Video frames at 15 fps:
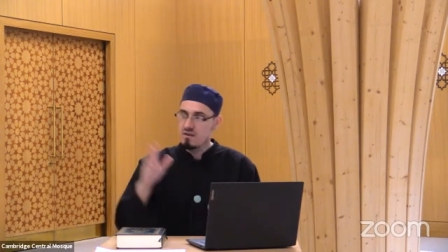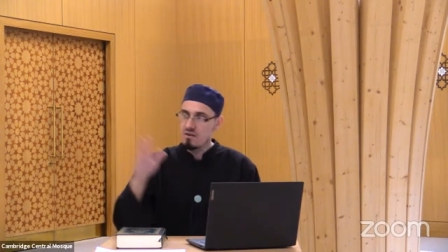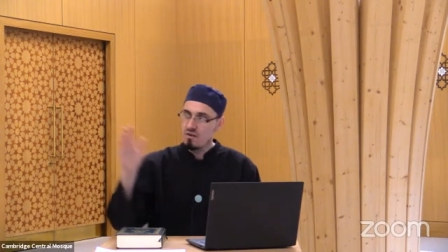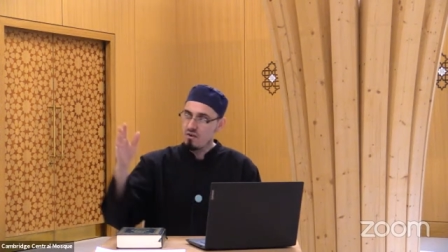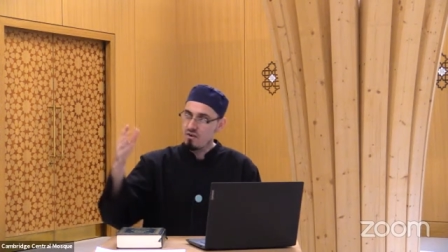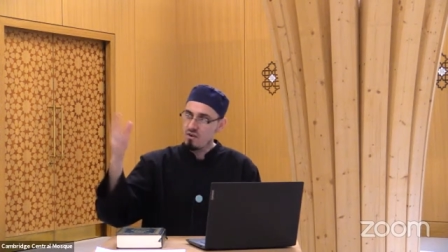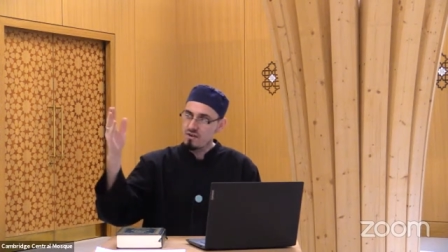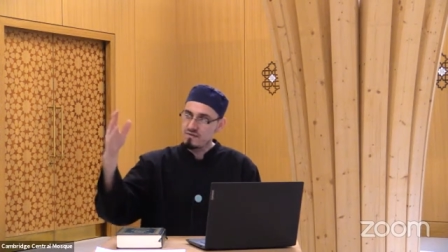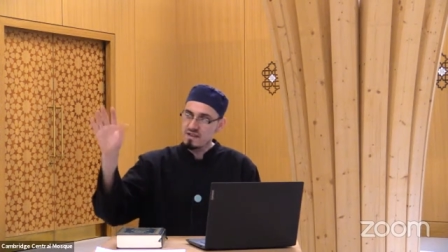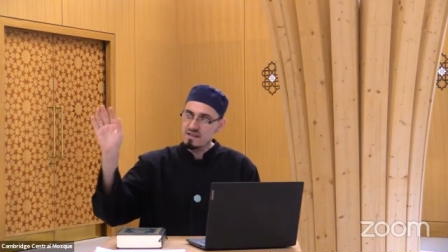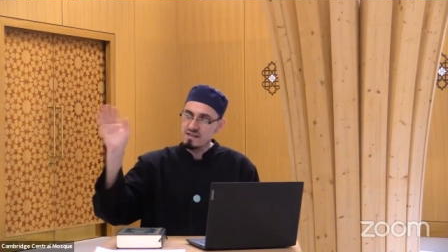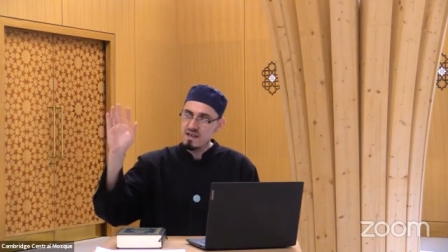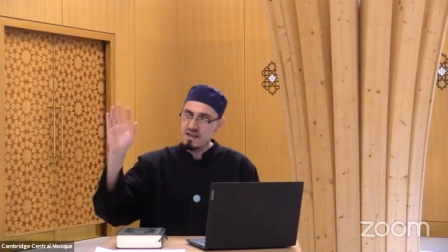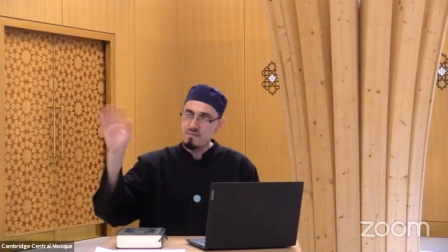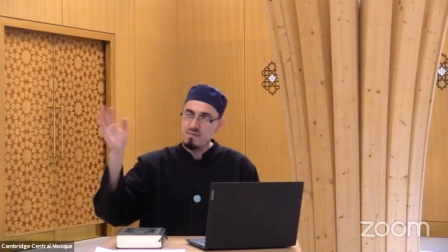all of
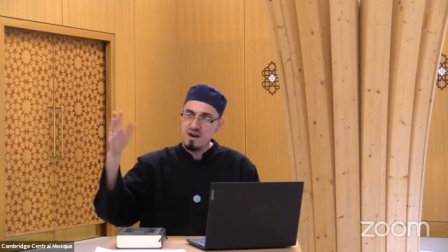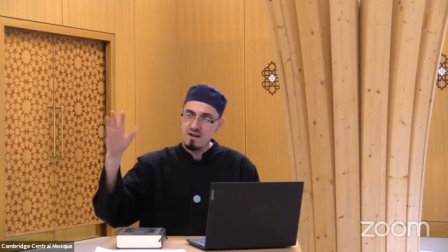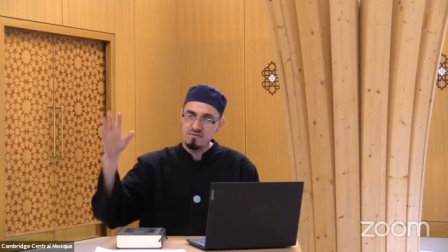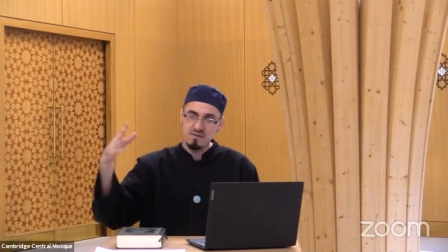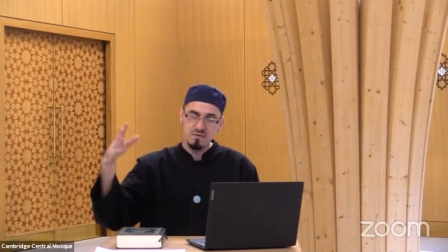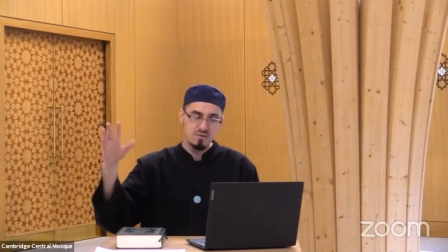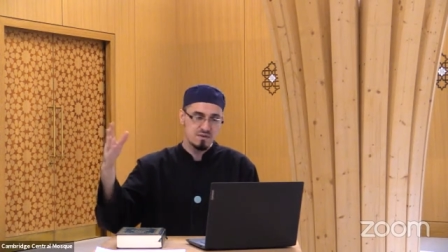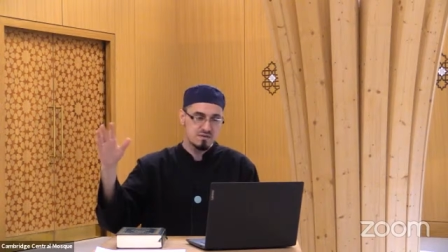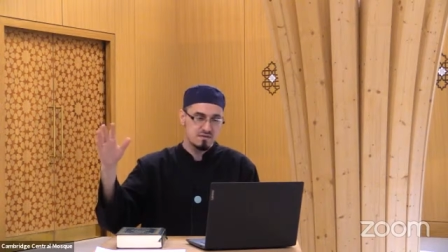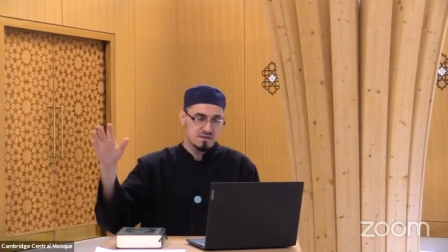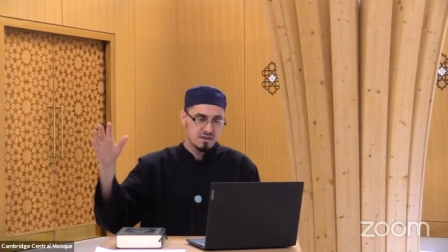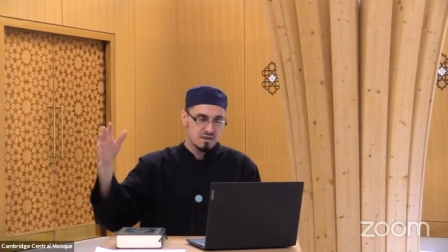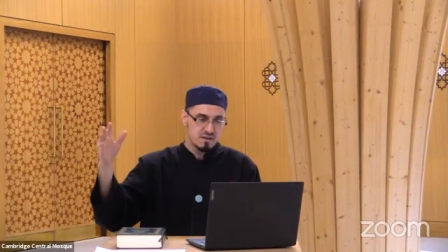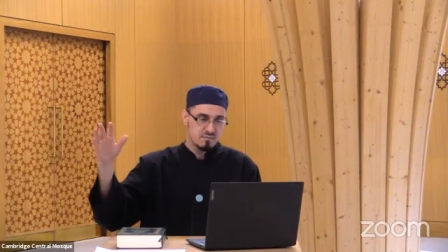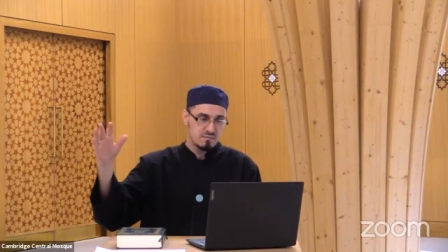that came afterwards
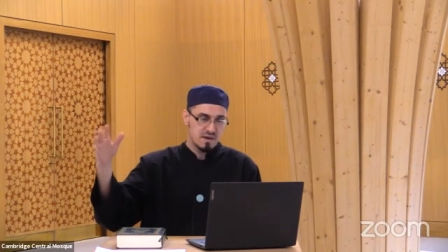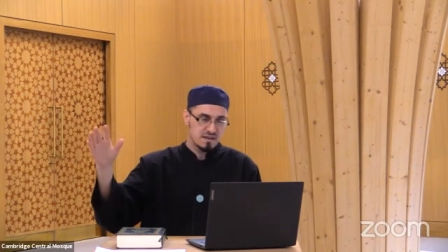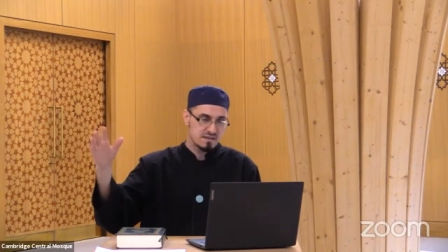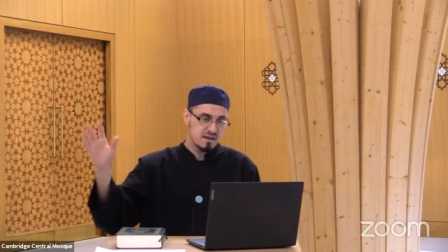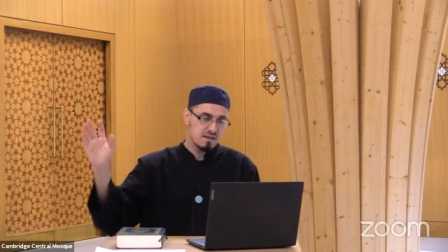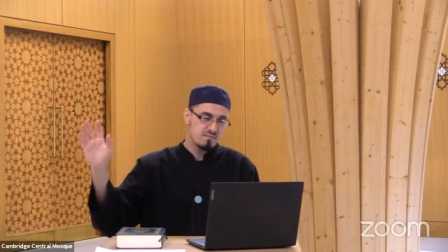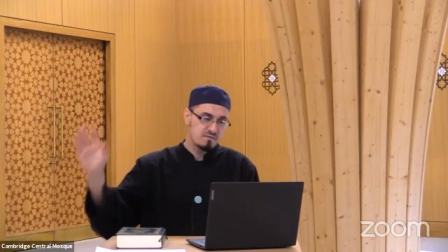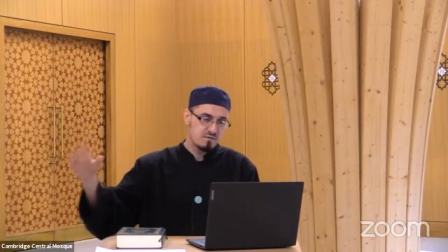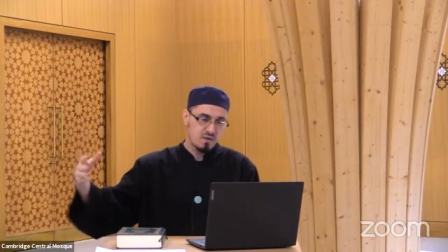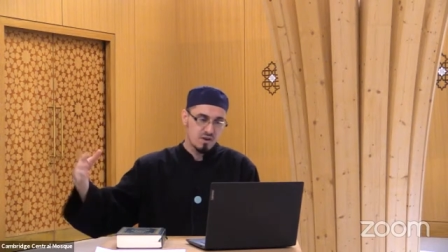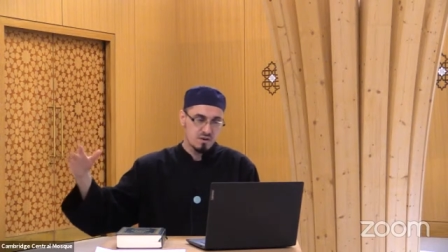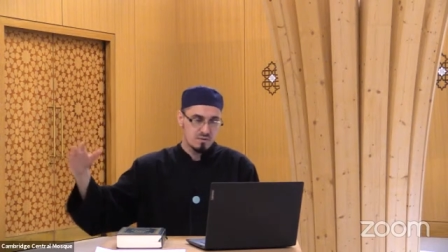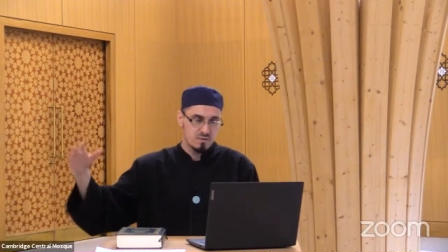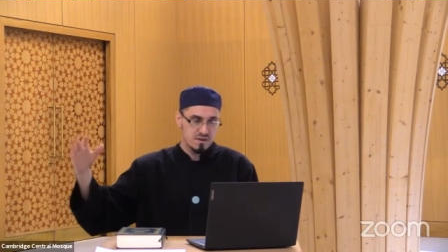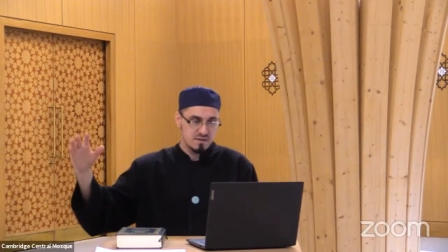by some
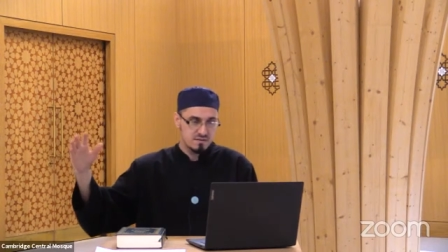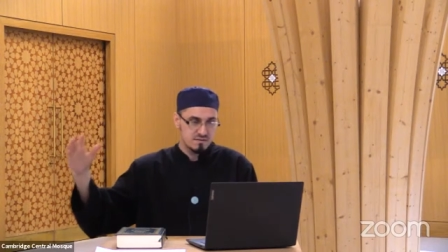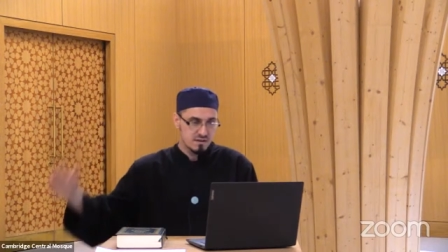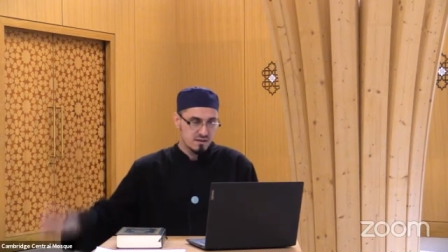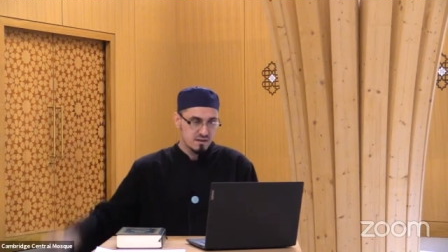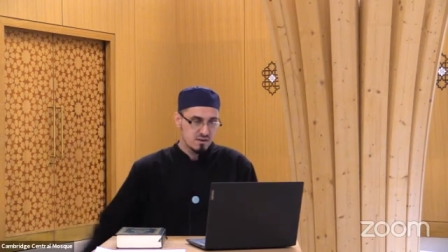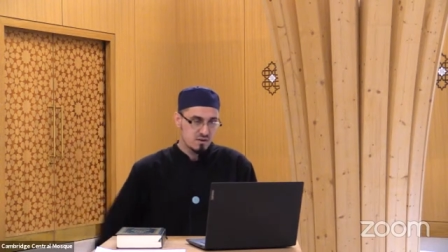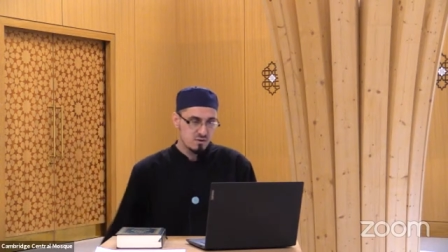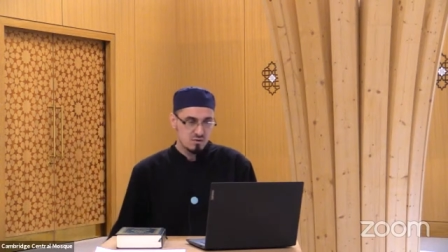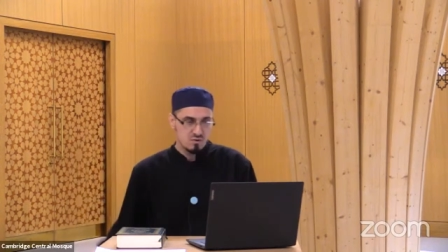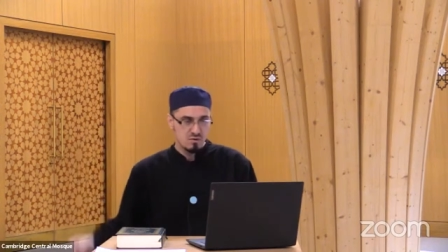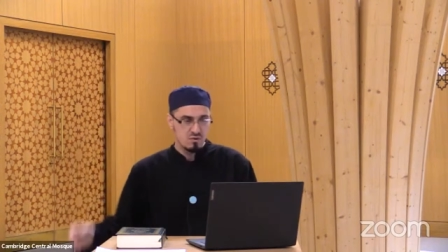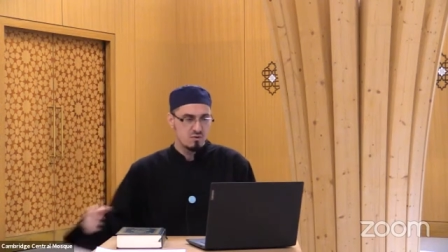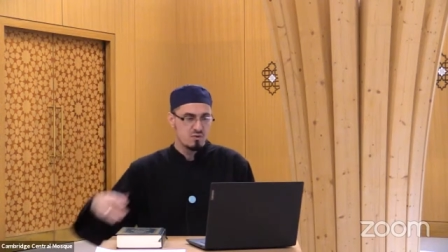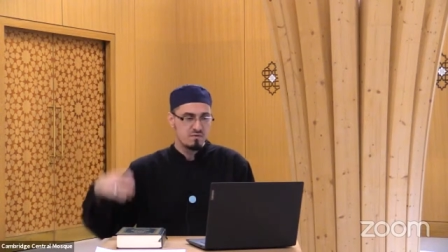followers
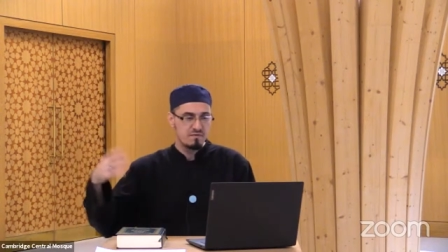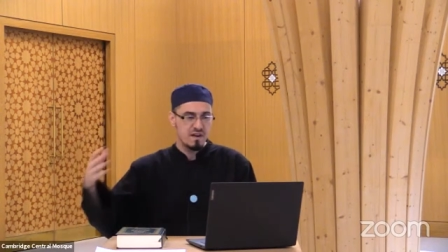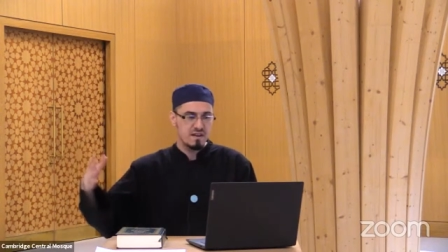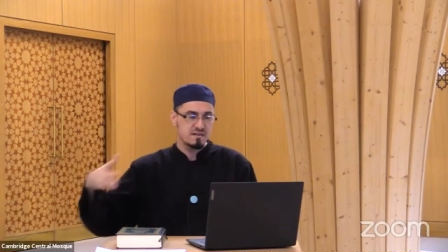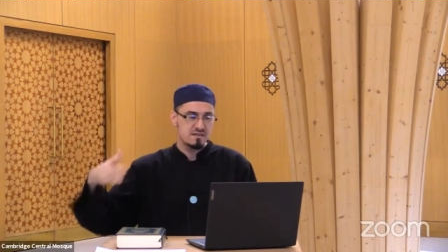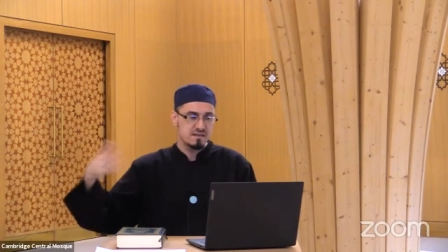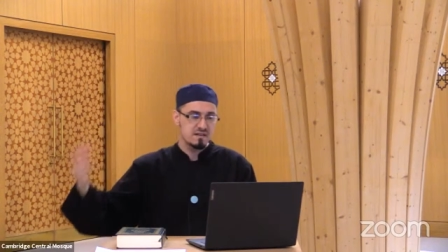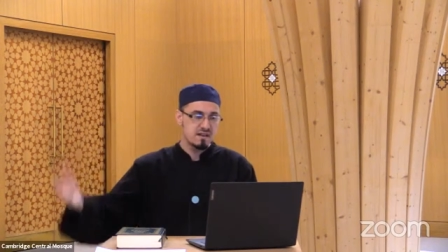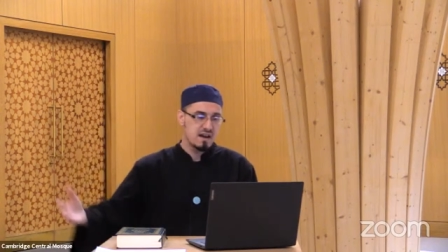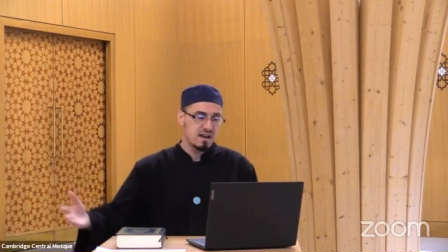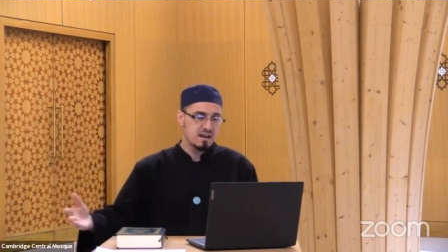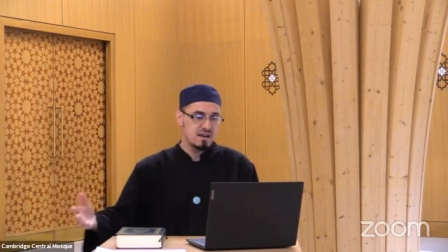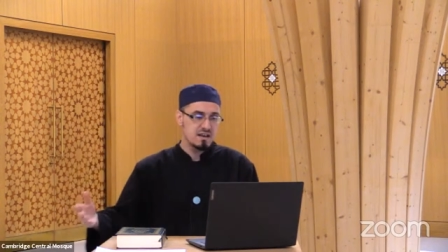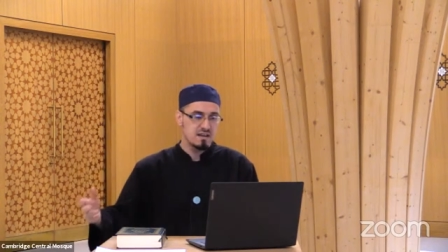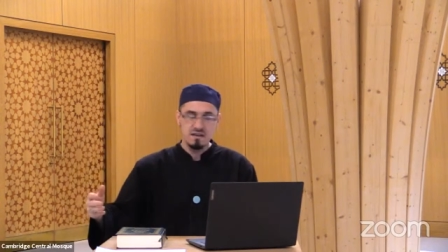who, who fancied
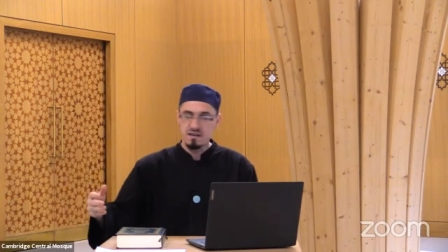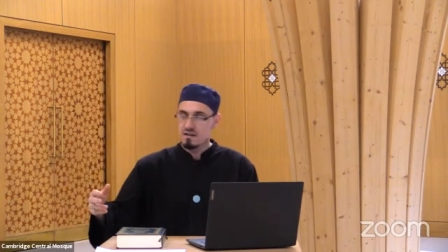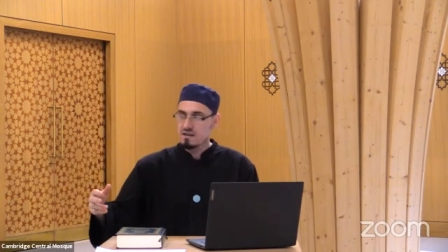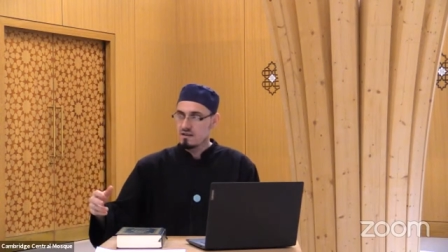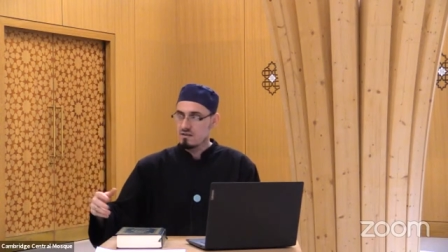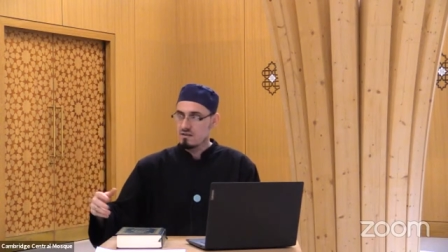Ali